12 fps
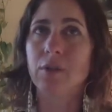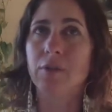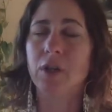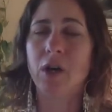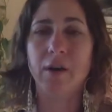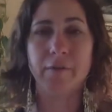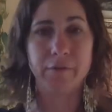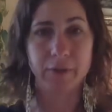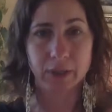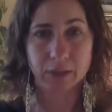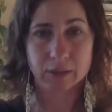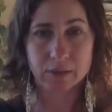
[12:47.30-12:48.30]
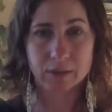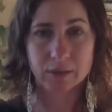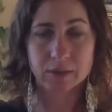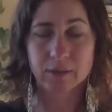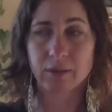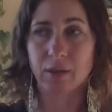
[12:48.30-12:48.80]

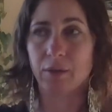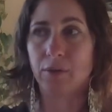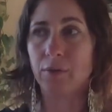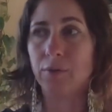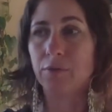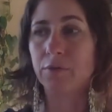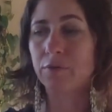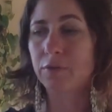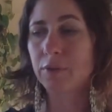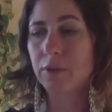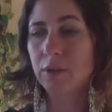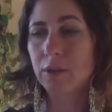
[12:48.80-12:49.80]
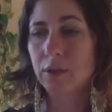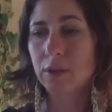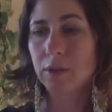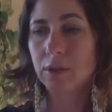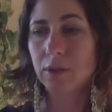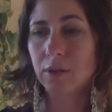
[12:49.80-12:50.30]
confidence, of
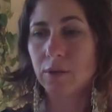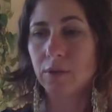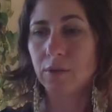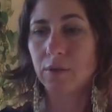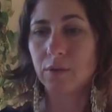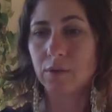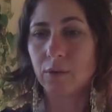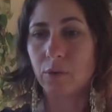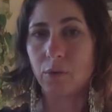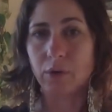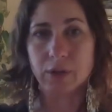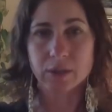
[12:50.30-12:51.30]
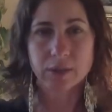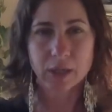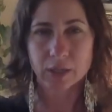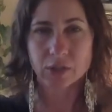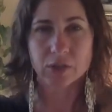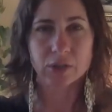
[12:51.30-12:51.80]

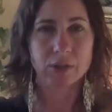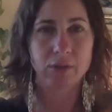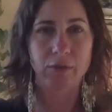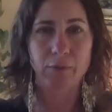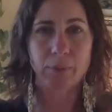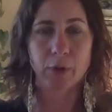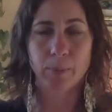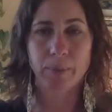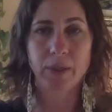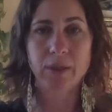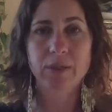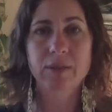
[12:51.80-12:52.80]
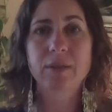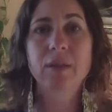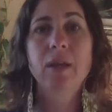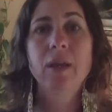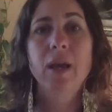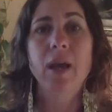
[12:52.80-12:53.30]
orientation, of purpose,
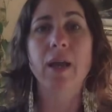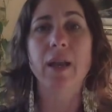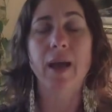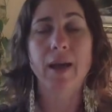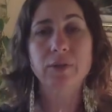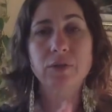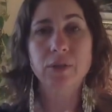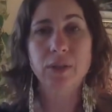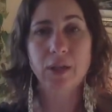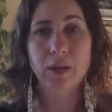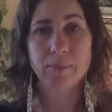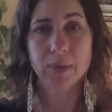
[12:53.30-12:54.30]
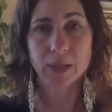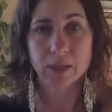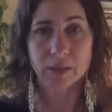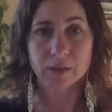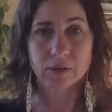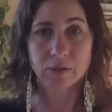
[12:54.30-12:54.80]
and actually coming
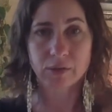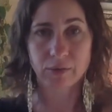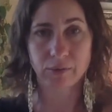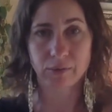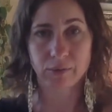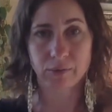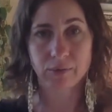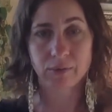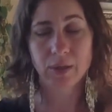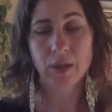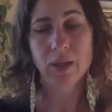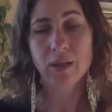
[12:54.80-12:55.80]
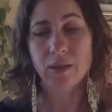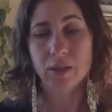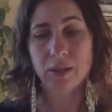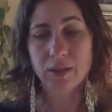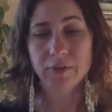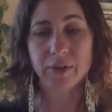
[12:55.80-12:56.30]
into the
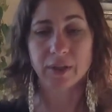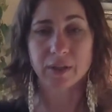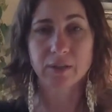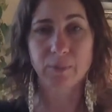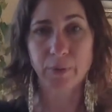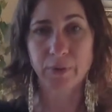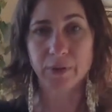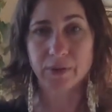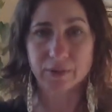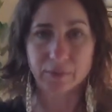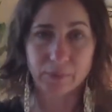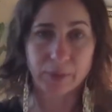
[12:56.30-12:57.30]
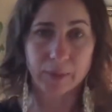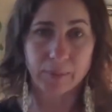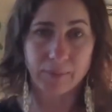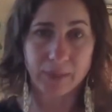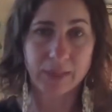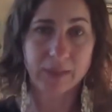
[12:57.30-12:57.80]
living experience of what it
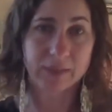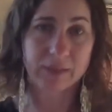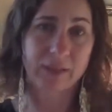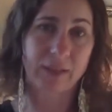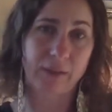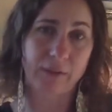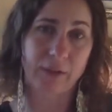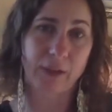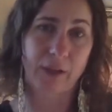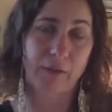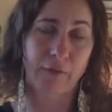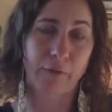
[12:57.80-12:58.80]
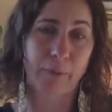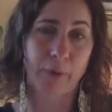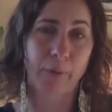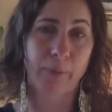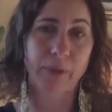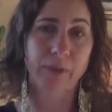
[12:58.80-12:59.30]
means to live a life of
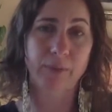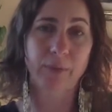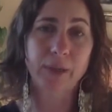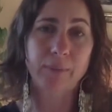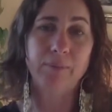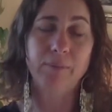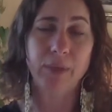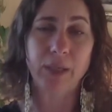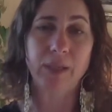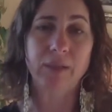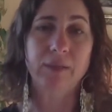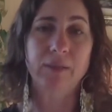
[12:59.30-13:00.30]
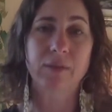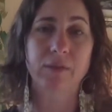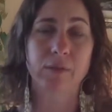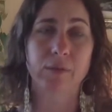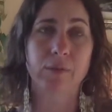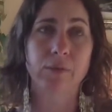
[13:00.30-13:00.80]
purpose, what it means
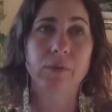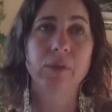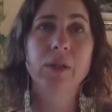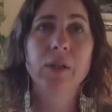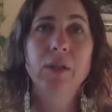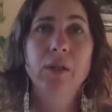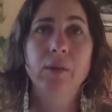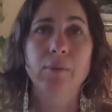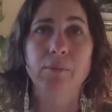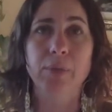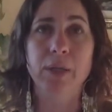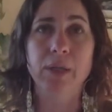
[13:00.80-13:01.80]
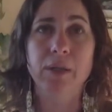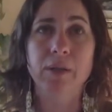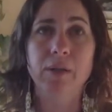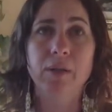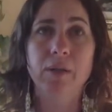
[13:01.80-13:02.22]
to be